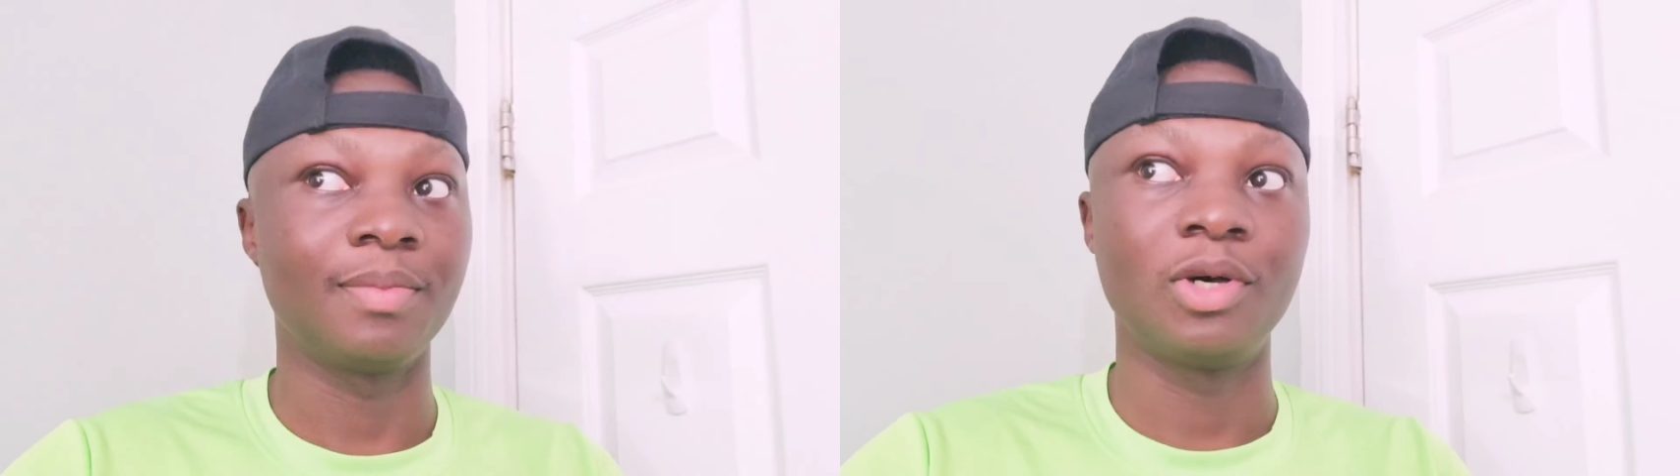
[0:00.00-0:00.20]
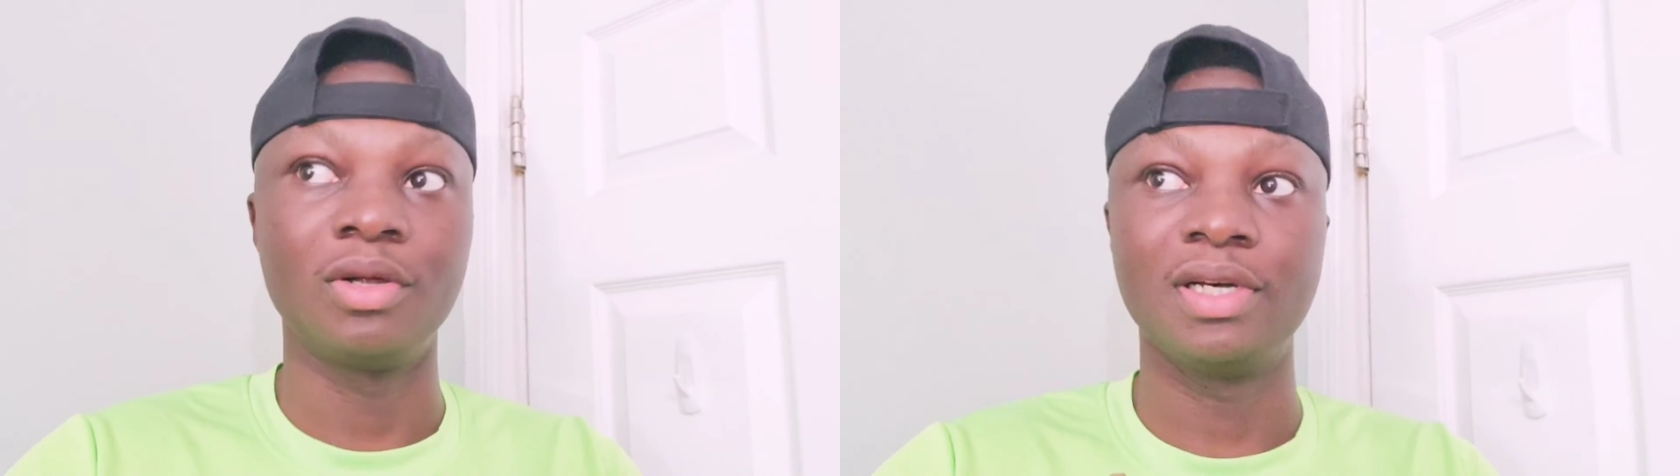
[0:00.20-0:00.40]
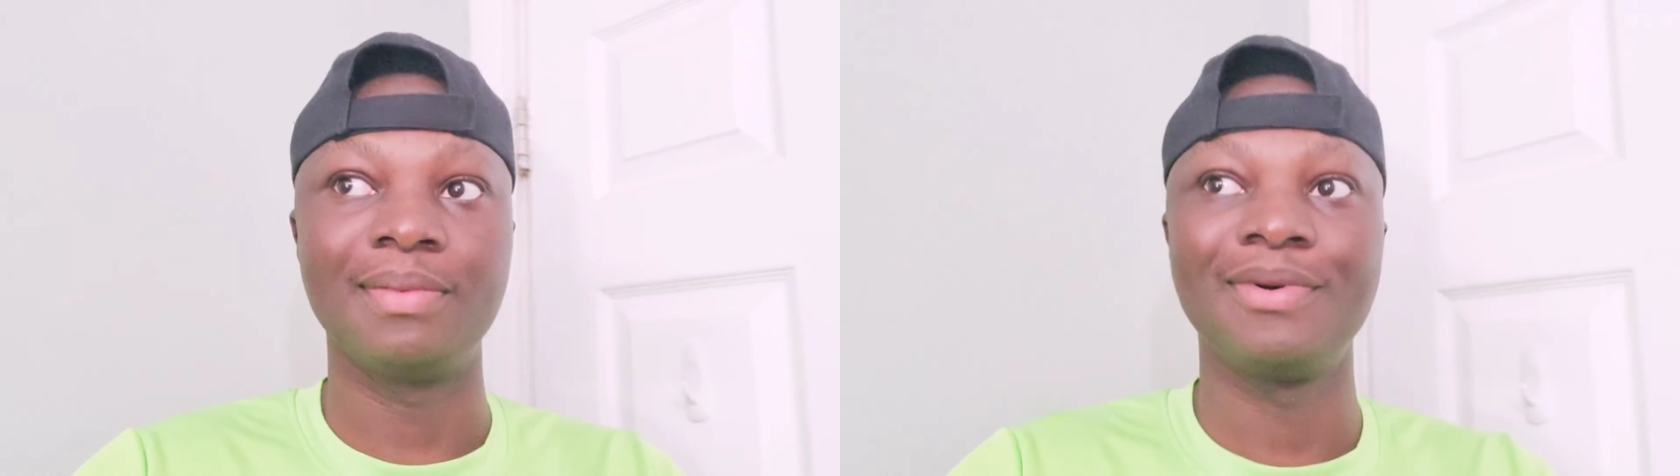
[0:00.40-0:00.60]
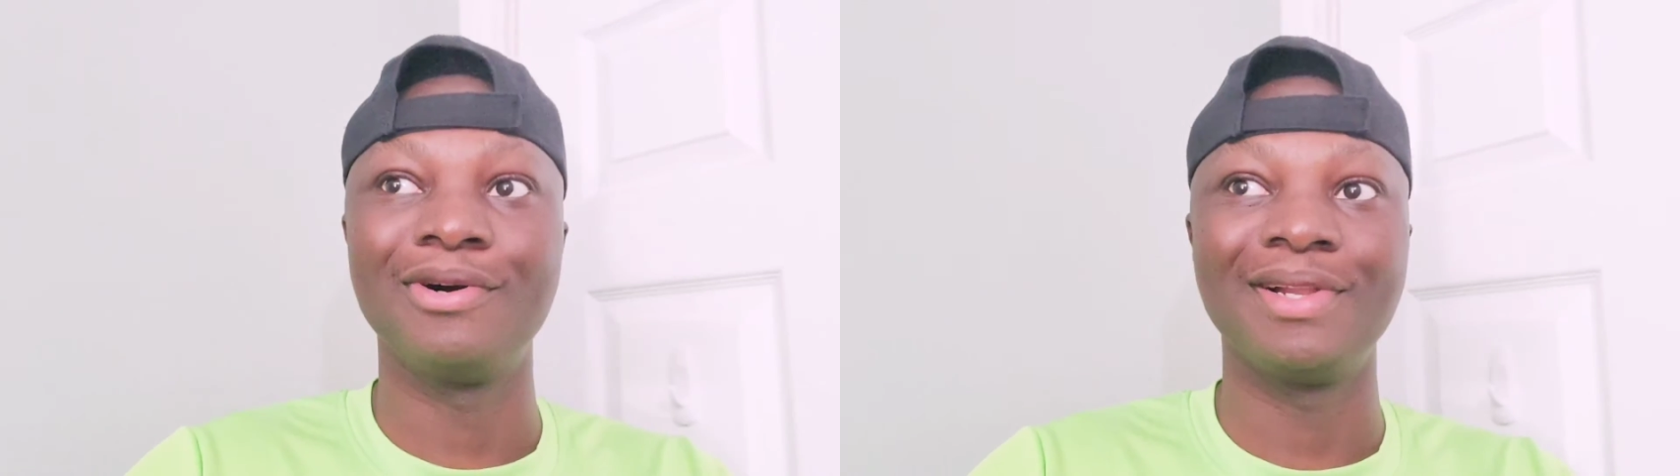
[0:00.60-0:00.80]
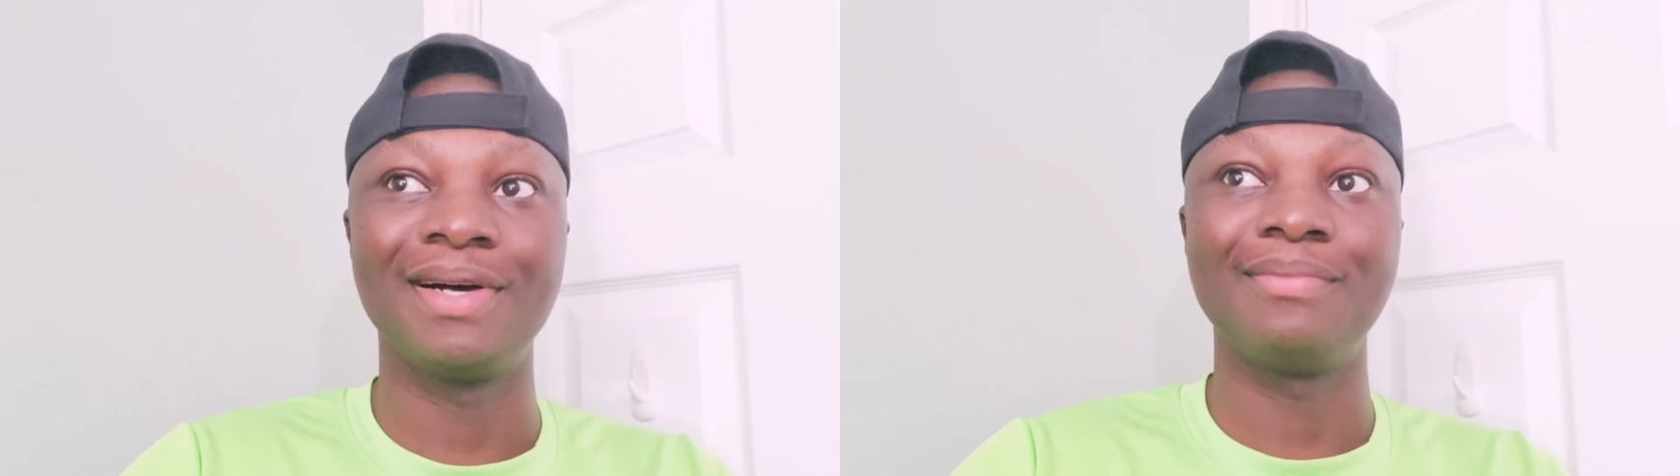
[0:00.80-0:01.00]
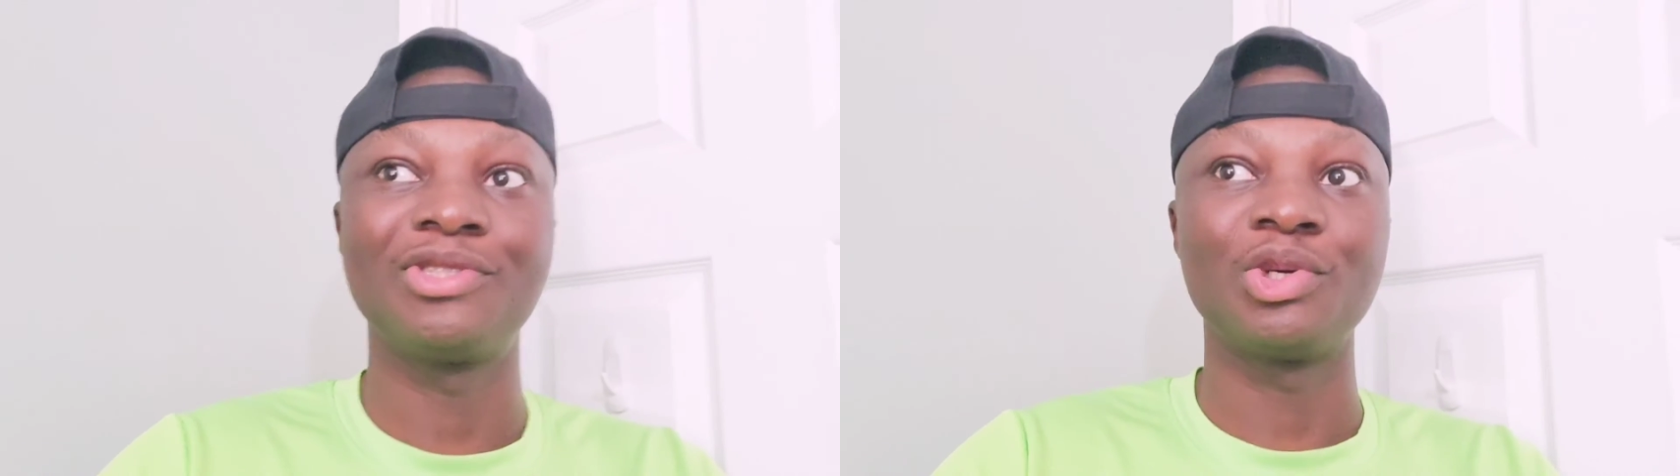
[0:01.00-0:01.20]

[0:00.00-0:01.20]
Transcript: up.